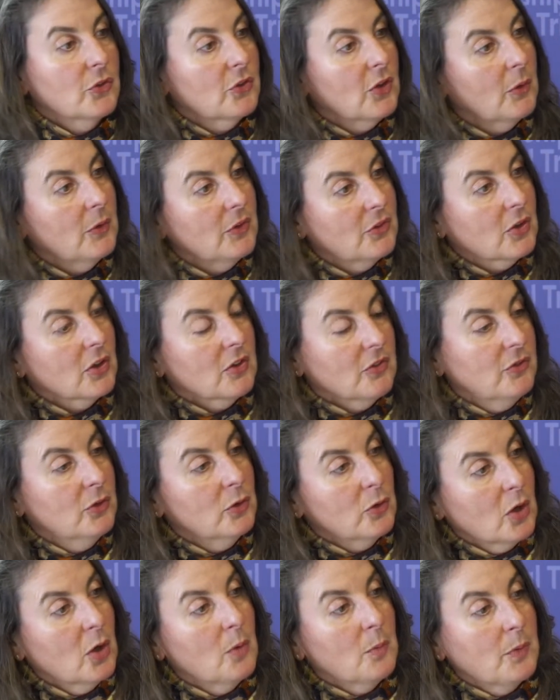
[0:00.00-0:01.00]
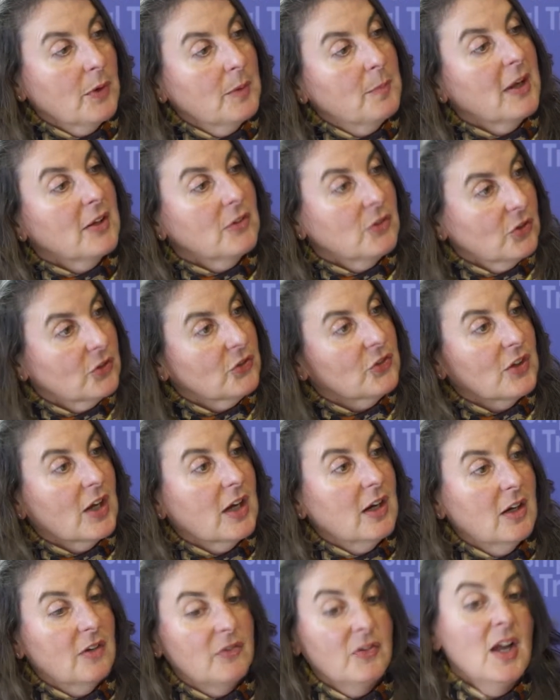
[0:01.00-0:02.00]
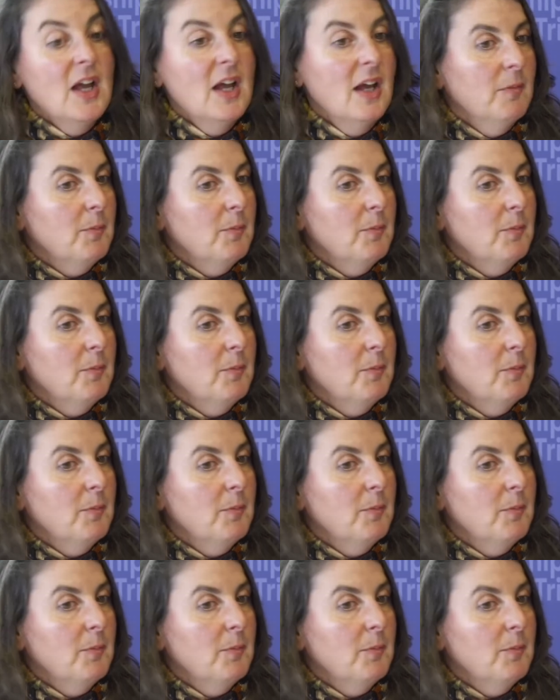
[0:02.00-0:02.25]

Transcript: So he's got a full complement of staff.